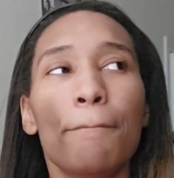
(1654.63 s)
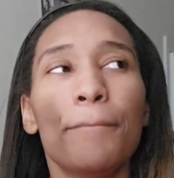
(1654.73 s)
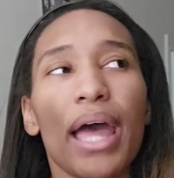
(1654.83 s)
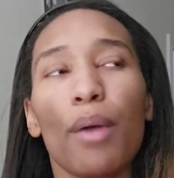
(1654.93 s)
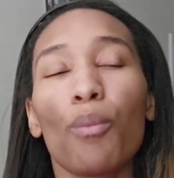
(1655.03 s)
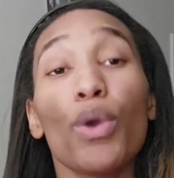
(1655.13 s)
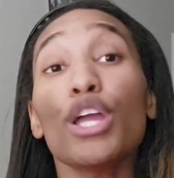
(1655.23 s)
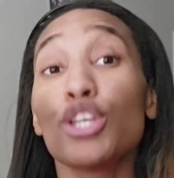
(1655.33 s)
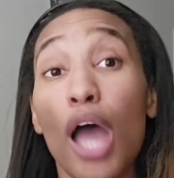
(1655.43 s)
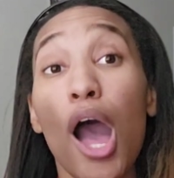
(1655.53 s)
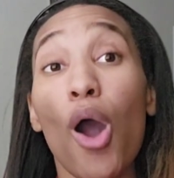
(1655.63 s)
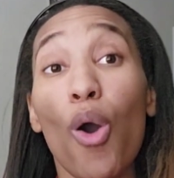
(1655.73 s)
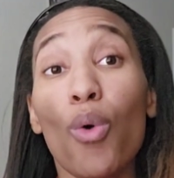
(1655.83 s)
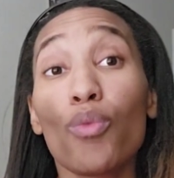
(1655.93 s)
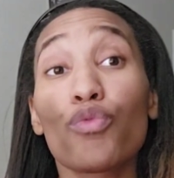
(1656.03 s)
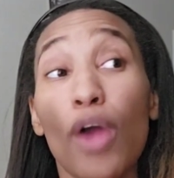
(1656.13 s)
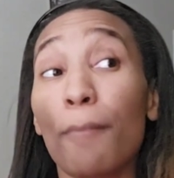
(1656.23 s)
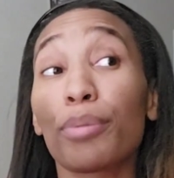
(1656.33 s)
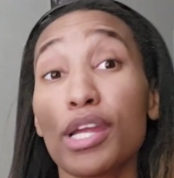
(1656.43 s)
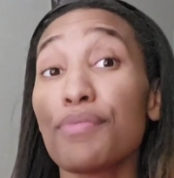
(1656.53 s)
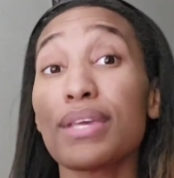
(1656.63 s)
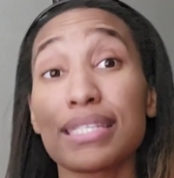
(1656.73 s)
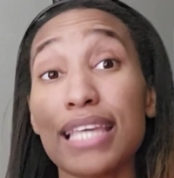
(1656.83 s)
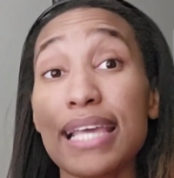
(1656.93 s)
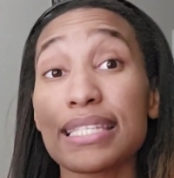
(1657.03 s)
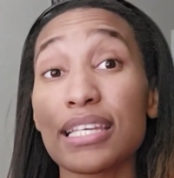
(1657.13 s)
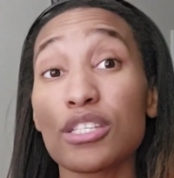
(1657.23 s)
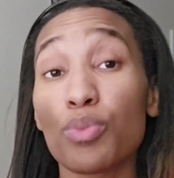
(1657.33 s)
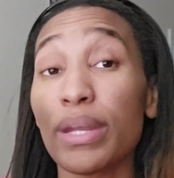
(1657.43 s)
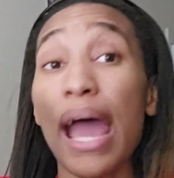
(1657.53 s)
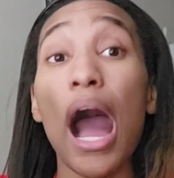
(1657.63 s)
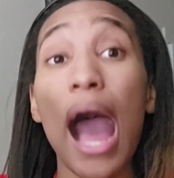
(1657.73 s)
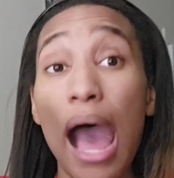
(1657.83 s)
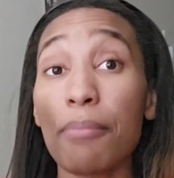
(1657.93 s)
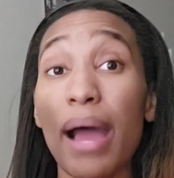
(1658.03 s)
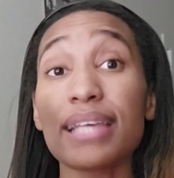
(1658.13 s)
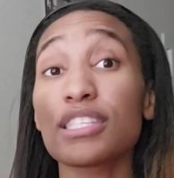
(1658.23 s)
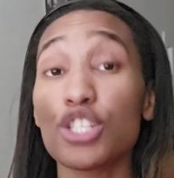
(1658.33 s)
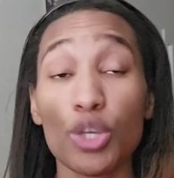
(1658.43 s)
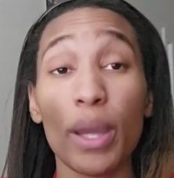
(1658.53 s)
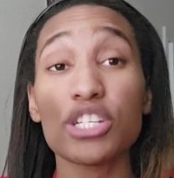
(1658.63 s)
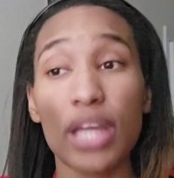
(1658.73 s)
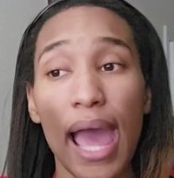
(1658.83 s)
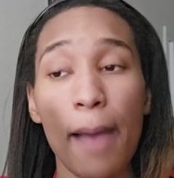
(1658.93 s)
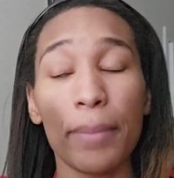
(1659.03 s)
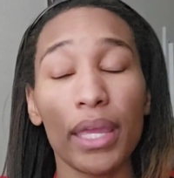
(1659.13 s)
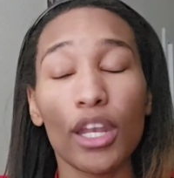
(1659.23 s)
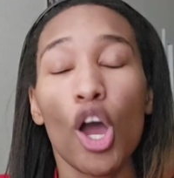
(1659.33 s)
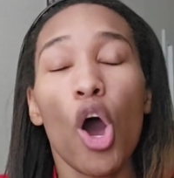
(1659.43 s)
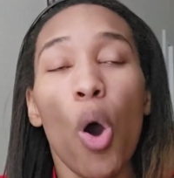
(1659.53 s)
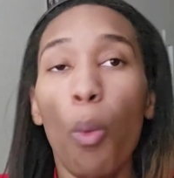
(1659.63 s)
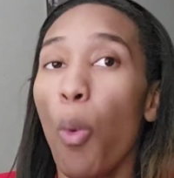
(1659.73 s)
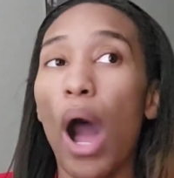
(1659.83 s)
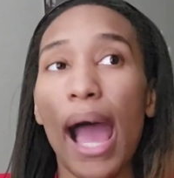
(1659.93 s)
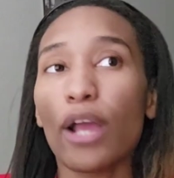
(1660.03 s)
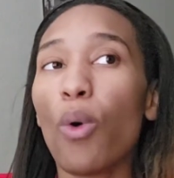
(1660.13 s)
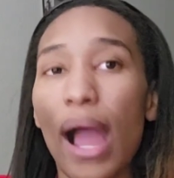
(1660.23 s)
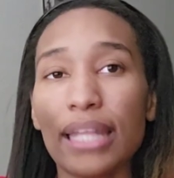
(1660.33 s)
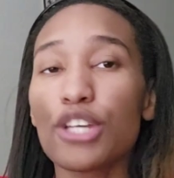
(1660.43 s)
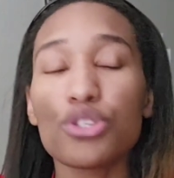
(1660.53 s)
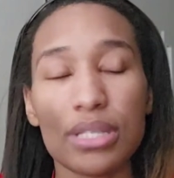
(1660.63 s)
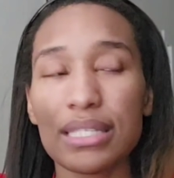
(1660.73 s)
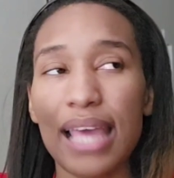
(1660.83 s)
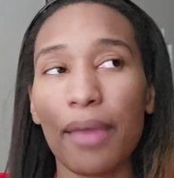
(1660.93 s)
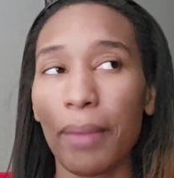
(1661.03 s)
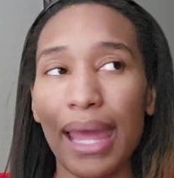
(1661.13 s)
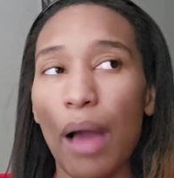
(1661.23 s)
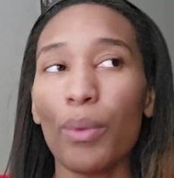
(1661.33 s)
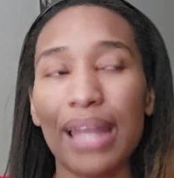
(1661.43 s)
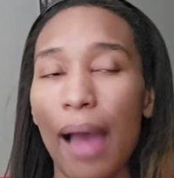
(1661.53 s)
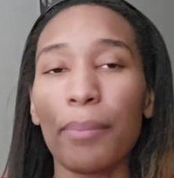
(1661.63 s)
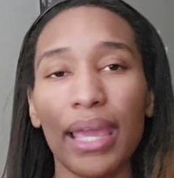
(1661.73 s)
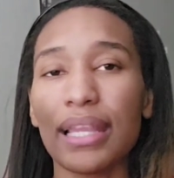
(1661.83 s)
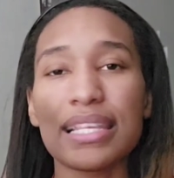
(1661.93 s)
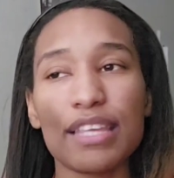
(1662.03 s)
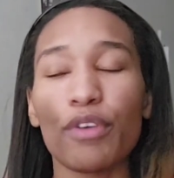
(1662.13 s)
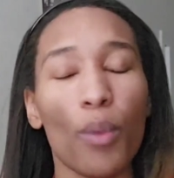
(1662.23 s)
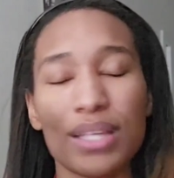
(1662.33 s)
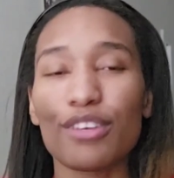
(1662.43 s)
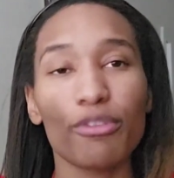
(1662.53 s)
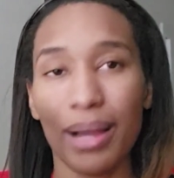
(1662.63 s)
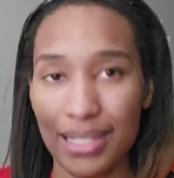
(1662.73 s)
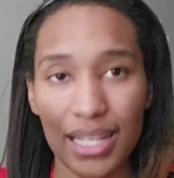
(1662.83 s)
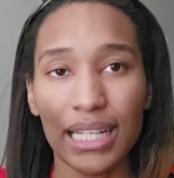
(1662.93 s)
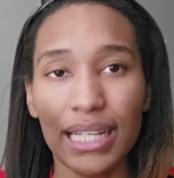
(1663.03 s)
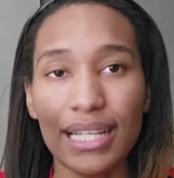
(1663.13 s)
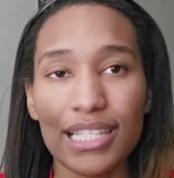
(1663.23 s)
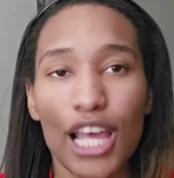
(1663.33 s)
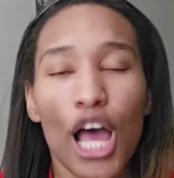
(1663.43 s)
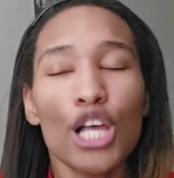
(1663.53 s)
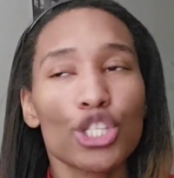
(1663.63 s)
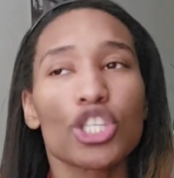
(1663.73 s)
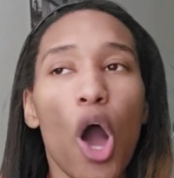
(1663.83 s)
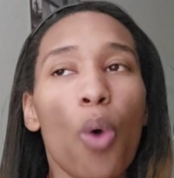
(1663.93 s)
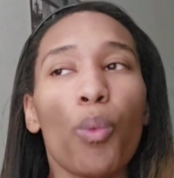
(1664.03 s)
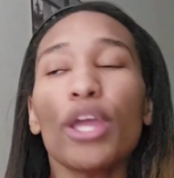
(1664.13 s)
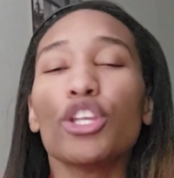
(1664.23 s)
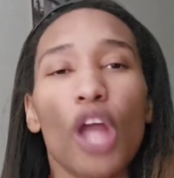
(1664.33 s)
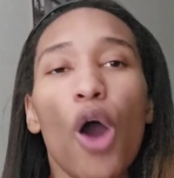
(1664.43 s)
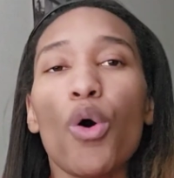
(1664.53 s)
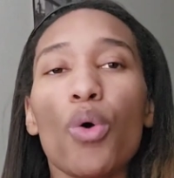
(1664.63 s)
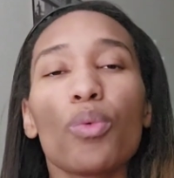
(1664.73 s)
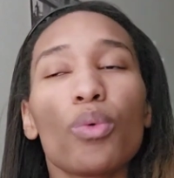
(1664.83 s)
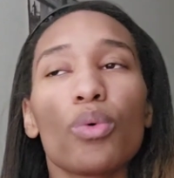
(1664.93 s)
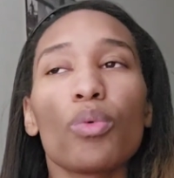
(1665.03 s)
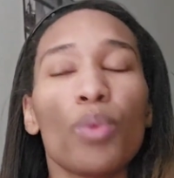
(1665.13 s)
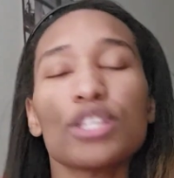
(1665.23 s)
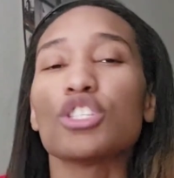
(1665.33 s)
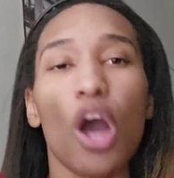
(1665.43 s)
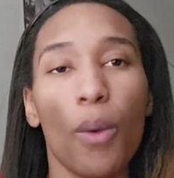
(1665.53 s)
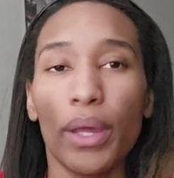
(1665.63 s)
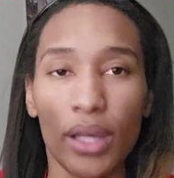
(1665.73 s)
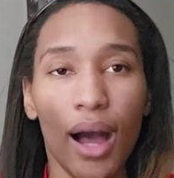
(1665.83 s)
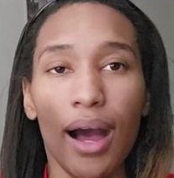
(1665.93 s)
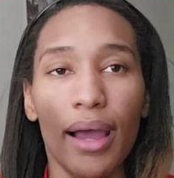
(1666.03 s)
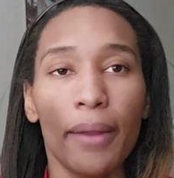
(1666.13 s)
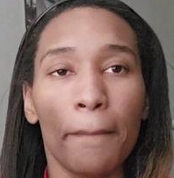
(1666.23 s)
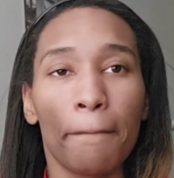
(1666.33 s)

But we know from previous seasons when that hot mic situation happened, Juan quite literally said, Man, I would not be in this if it wasn't for my sons. So we know what's going on.